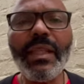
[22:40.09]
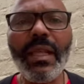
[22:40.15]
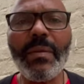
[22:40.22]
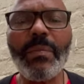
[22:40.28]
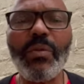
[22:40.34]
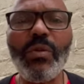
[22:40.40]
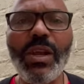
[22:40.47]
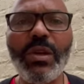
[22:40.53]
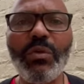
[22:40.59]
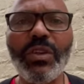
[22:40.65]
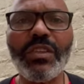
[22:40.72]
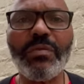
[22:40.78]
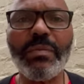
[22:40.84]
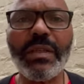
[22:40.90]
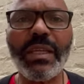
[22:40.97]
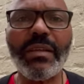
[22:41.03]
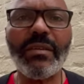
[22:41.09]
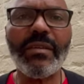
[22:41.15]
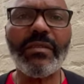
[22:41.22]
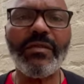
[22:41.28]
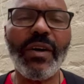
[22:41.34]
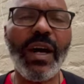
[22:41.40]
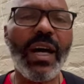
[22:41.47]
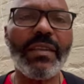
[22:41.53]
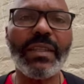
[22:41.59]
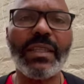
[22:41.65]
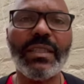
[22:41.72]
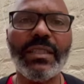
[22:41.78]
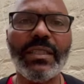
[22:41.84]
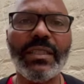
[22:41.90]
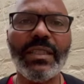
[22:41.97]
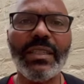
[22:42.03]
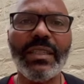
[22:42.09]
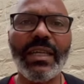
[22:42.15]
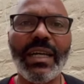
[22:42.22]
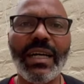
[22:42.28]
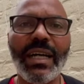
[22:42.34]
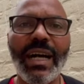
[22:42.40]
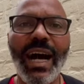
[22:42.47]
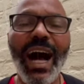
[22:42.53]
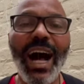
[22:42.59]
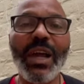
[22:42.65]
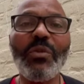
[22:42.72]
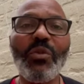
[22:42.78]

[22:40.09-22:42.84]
pray with me. Father, I